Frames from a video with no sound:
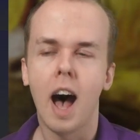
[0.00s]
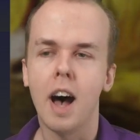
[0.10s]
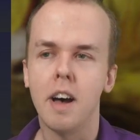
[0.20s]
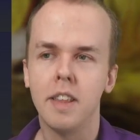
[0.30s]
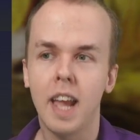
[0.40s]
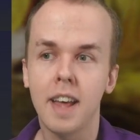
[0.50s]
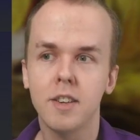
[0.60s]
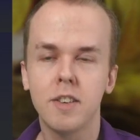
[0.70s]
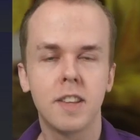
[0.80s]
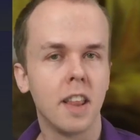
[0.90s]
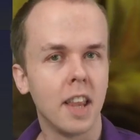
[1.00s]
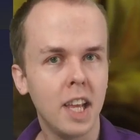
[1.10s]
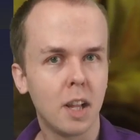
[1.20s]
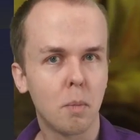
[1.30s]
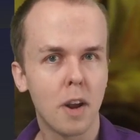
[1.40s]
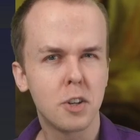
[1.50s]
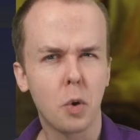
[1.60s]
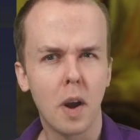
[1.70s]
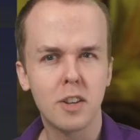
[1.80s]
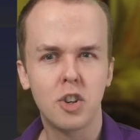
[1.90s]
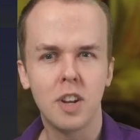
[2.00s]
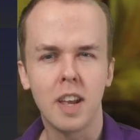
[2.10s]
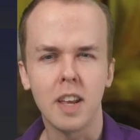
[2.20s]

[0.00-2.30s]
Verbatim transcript: The answer to the legal pressure question